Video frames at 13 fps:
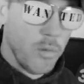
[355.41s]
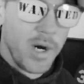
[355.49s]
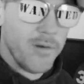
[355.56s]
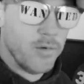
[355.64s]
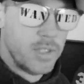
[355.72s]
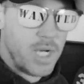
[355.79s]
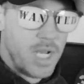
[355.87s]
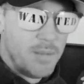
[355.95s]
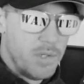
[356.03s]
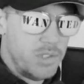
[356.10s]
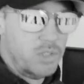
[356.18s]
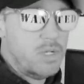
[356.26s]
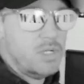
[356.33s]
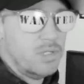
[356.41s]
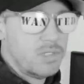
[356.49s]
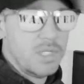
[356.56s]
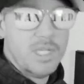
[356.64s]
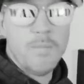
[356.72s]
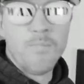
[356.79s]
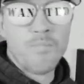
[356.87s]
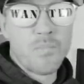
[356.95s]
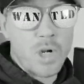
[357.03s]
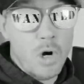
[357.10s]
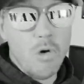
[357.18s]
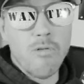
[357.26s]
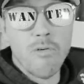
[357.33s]
or whatever his name is, at Tennessee,
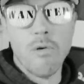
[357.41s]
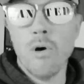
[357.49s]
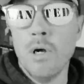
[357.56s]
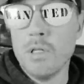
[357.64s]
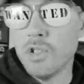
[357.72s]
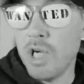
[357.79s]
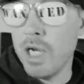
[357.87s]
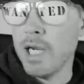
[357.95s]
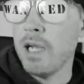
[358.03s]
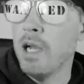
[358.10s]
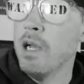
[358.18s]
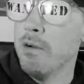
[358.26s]
over Jake